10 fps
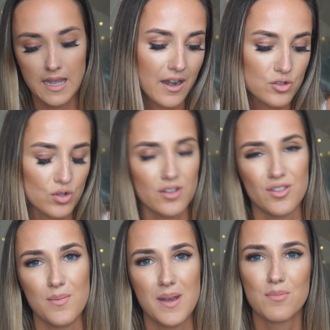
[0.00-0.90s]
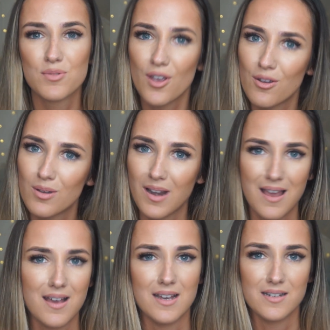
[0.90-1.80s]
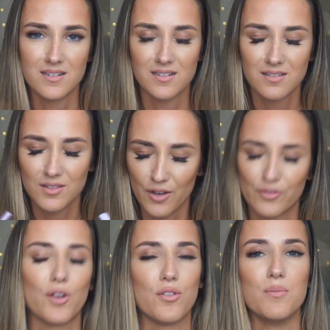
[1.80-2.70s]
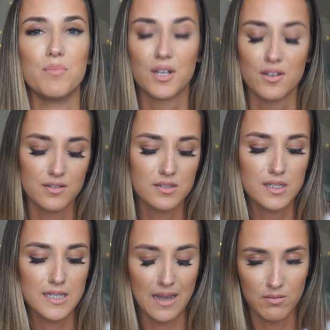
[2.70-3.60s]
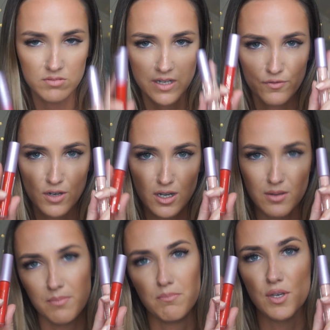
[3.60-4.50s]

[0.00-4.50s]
And I tried them and I'm so glad that I've got them, because yeah, definitely